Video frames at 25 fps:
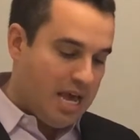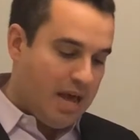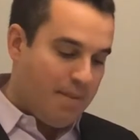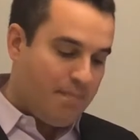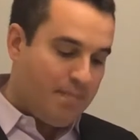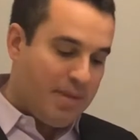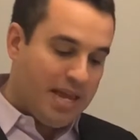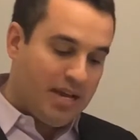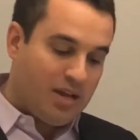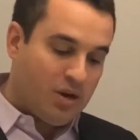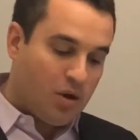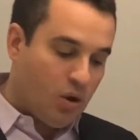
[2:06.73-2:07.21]

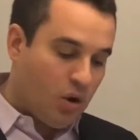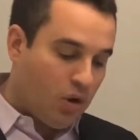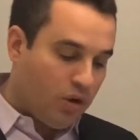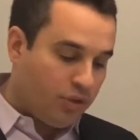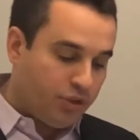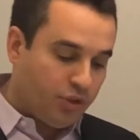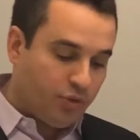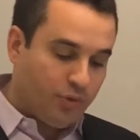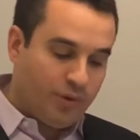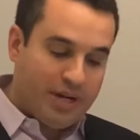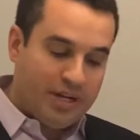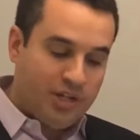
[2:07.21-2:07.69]
make
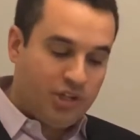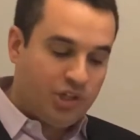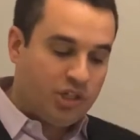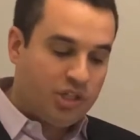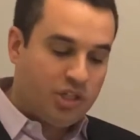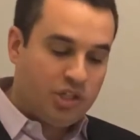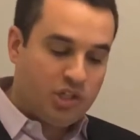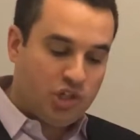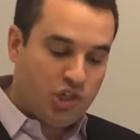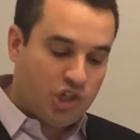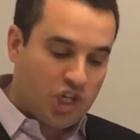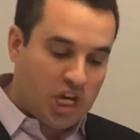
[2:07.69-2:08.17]

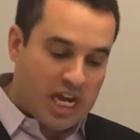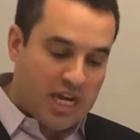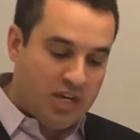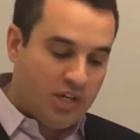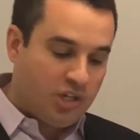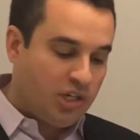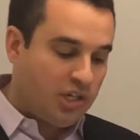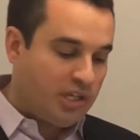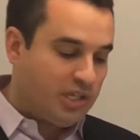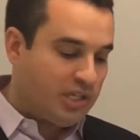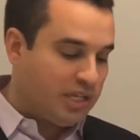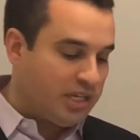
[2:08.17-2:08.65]
alterations,
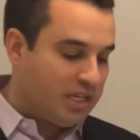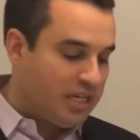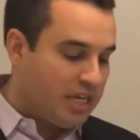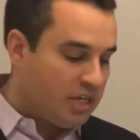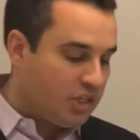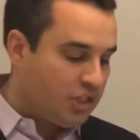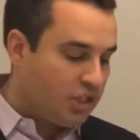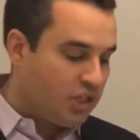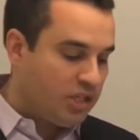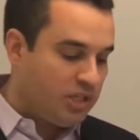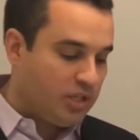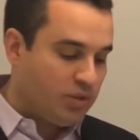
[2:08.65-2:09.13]
changes,
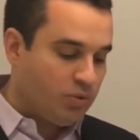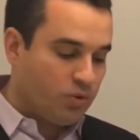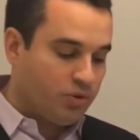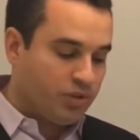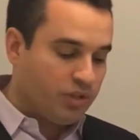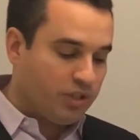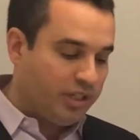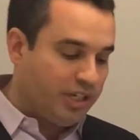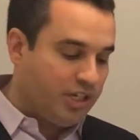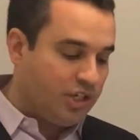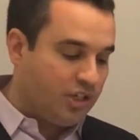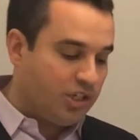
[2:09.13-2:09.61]
additions, or
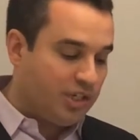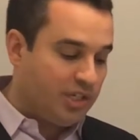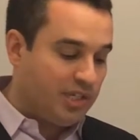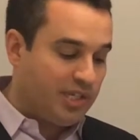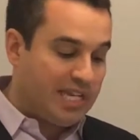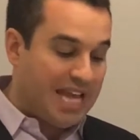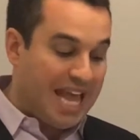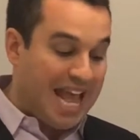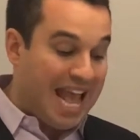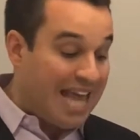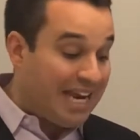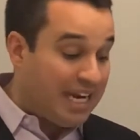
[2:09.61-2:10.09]
deletions
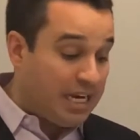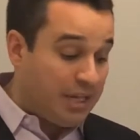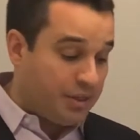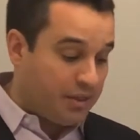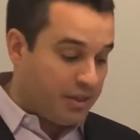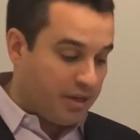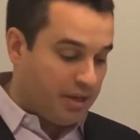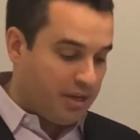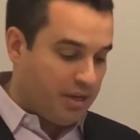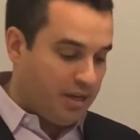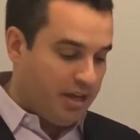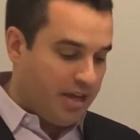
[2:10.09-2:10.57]
to
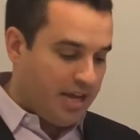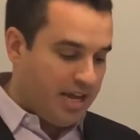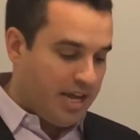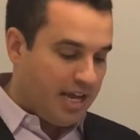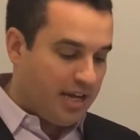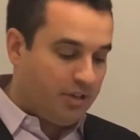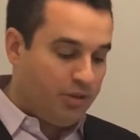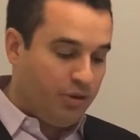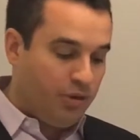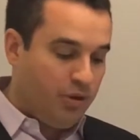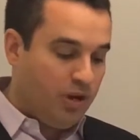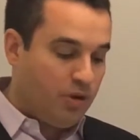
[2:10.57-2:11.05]
anything,
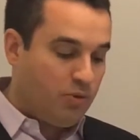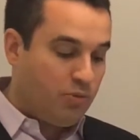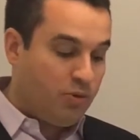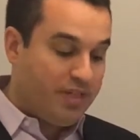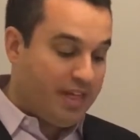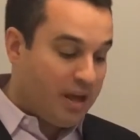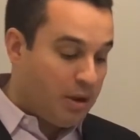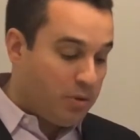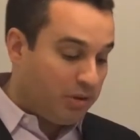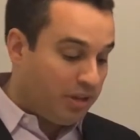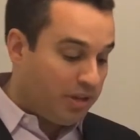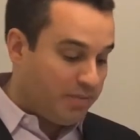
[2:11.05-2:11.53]
including
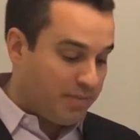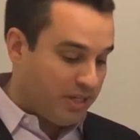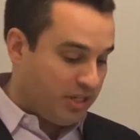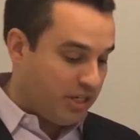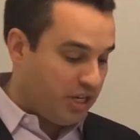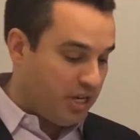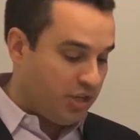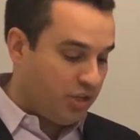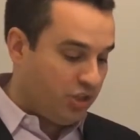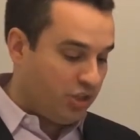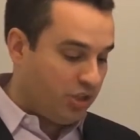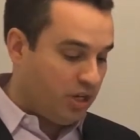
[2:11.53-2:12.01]
without
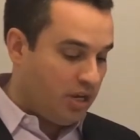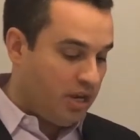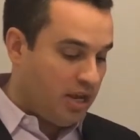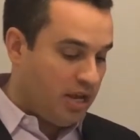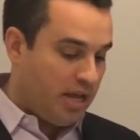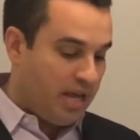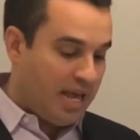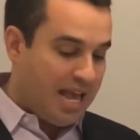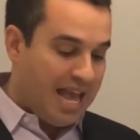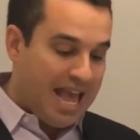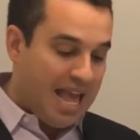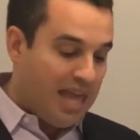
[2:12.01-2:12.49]
limitation,
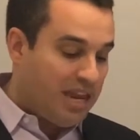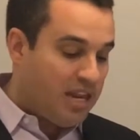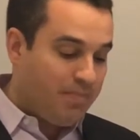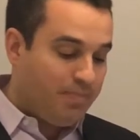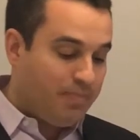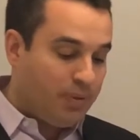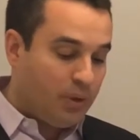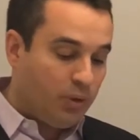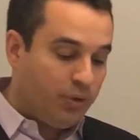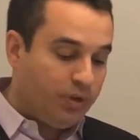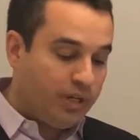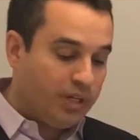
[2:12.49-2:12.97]
any
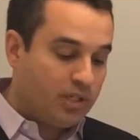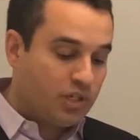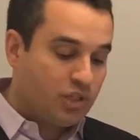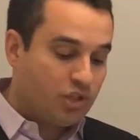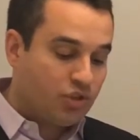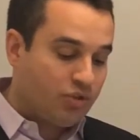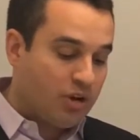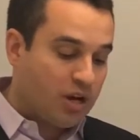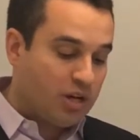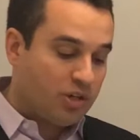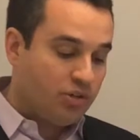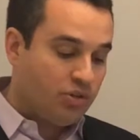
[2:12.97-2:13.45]
buildings,
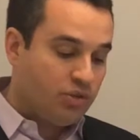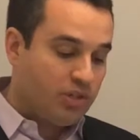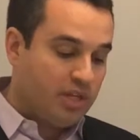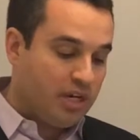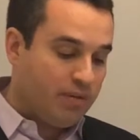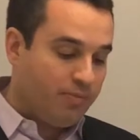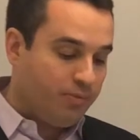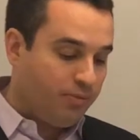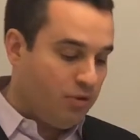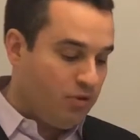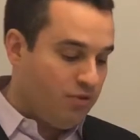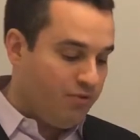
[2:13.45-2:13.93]
structures,
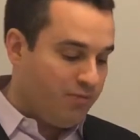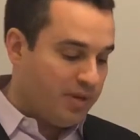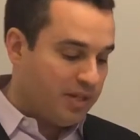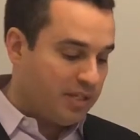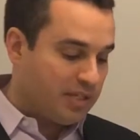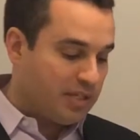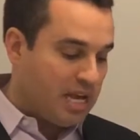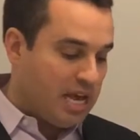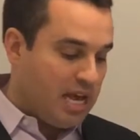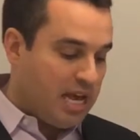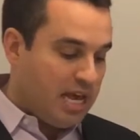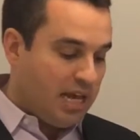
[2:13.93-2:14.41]
and
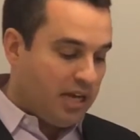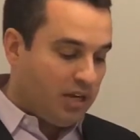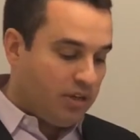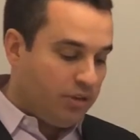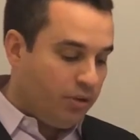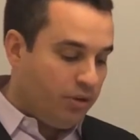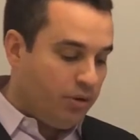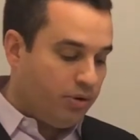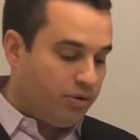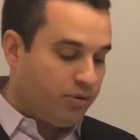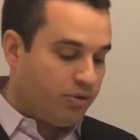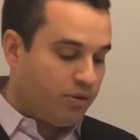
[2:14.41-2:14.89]
improvements,
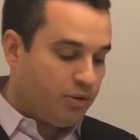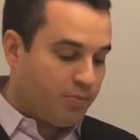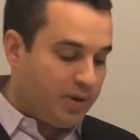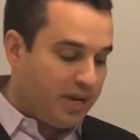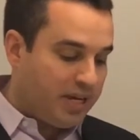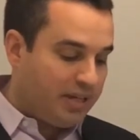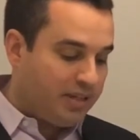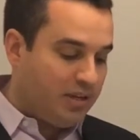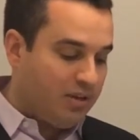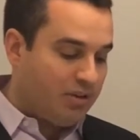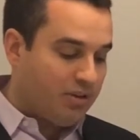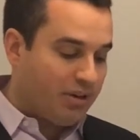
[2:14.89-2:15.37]
included or
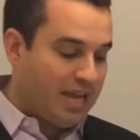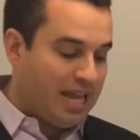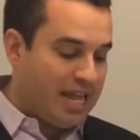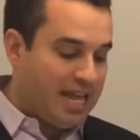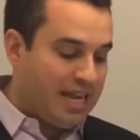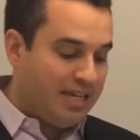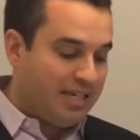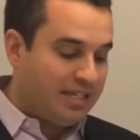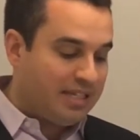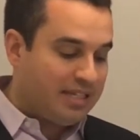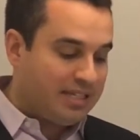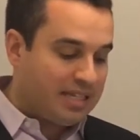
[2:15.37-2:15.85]
depicted on
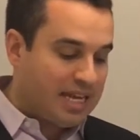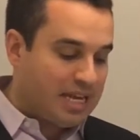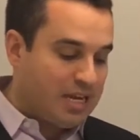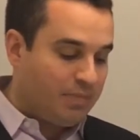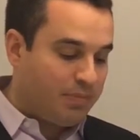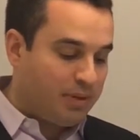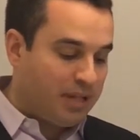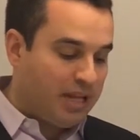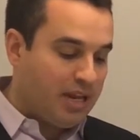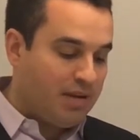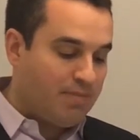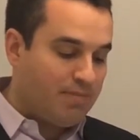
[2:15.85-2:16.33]
any
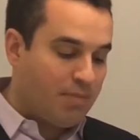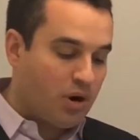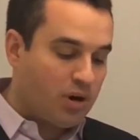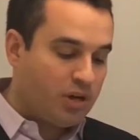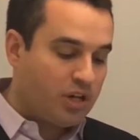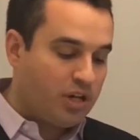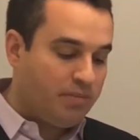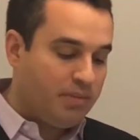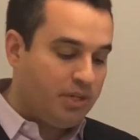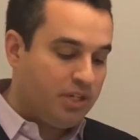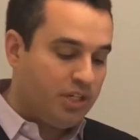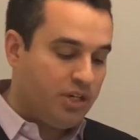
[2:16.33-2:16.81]
site plan,
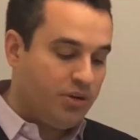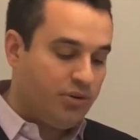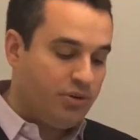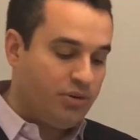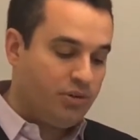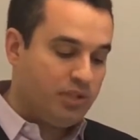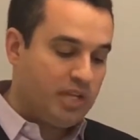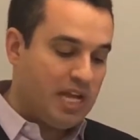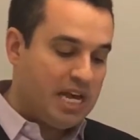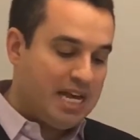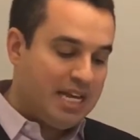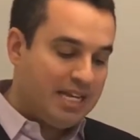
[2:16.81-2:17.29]
marketing
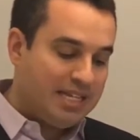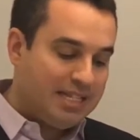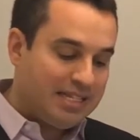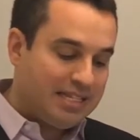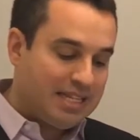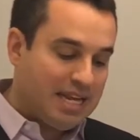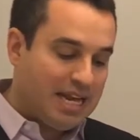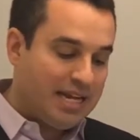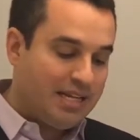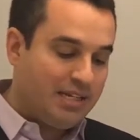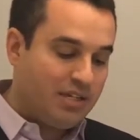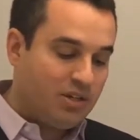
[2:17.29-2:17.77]
materials,
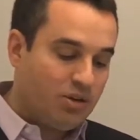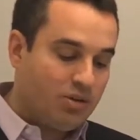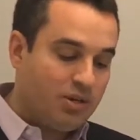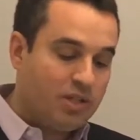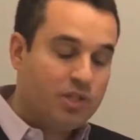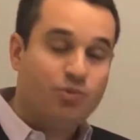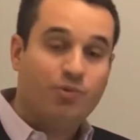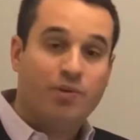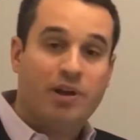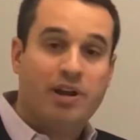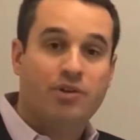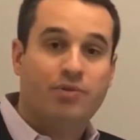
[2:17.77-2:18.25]
signs,
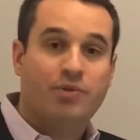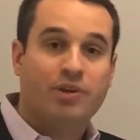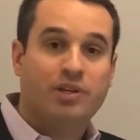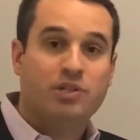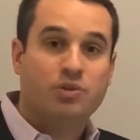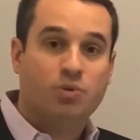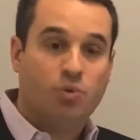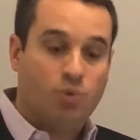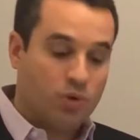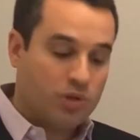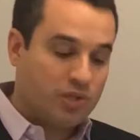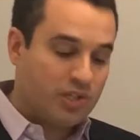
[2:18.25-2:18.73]
artist
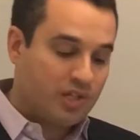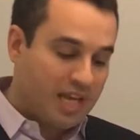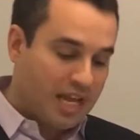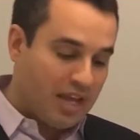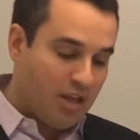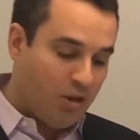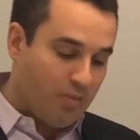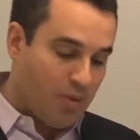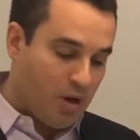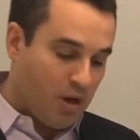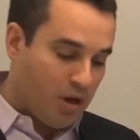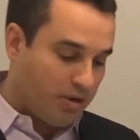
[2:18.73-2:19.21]
renderings, or
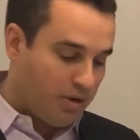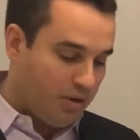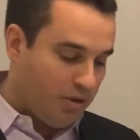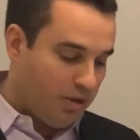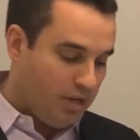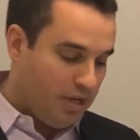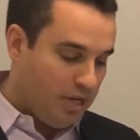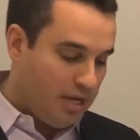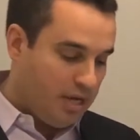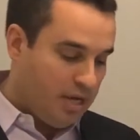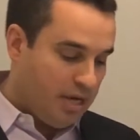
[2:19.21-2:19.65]
scale model.